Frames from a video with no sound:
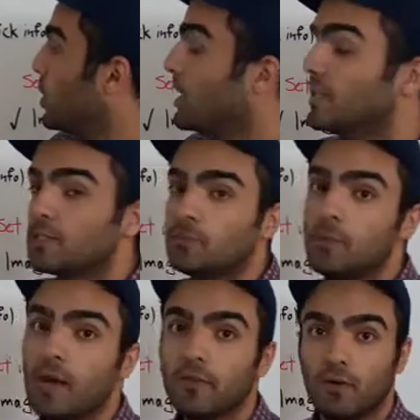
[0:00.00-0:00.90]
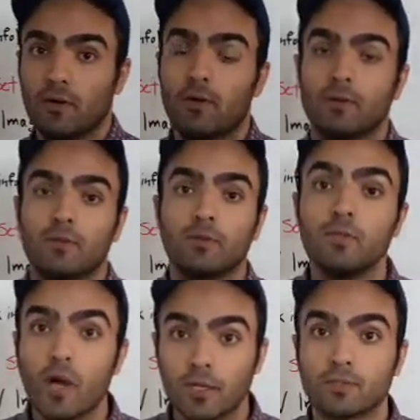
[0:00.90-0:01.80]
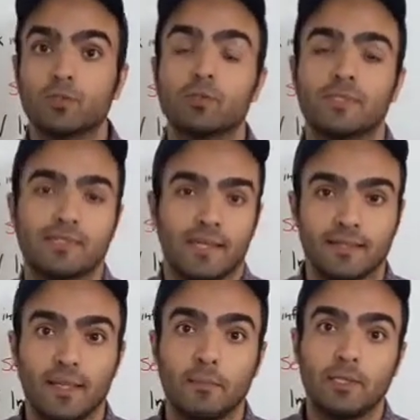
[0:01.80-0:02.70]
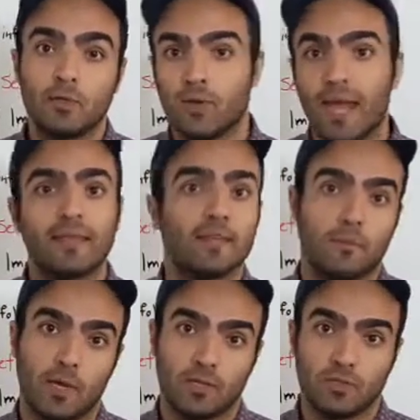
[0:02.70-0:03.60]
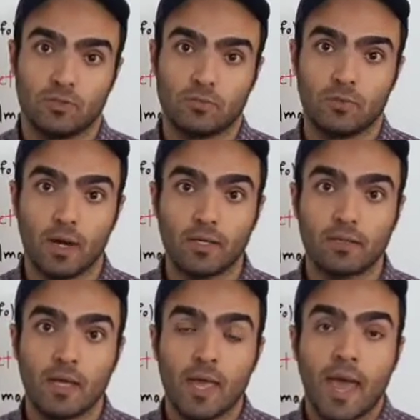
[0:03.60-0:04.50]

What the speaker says: it's better not to send them in your landing page, right?